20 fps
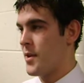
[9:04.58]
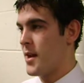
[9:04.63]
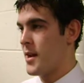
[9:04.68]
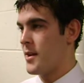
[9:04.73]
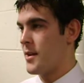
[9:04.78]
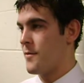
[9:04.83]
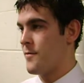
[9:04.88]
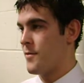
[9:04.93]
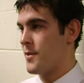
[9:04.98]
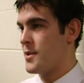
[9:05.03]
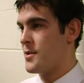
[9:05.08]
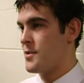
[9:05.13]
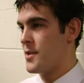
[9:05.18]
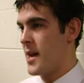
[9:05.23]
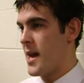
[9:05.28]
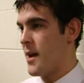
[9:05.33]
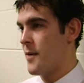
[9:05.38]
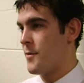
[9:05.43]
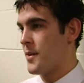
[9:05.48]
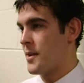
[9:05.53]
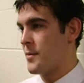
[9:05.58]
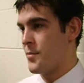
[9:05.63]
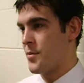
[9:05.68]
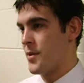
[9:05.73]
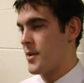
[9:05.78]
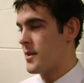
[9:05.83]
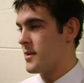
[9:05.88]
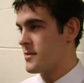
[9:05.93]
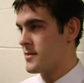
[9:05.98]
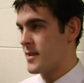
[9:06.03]
play, and if we do that, we can
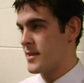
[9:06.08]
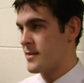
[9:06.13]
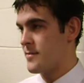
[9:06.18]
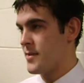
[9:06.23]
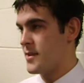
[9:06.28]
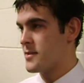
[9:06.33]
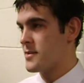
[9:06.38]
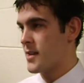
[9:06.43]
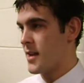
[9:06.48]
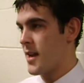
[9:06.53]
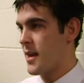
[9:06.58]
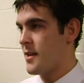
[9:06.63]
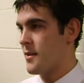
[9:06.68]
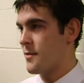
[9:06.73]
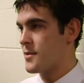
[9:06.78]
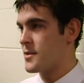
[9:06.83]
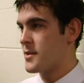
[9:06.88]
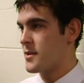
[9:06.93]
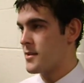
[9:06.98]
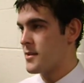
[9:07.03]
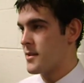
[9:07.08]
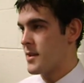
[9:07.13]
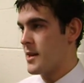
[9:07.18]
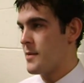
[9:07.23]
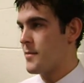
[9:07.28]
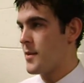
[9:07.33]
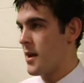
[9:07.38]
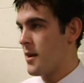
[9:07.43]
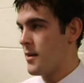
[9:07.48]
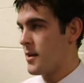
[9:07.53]
put 6 minutes together, we should
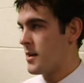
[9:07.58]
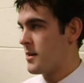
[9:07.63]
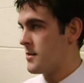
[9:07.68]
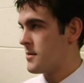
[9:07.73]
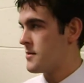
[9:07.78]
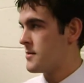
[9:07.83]
keep going.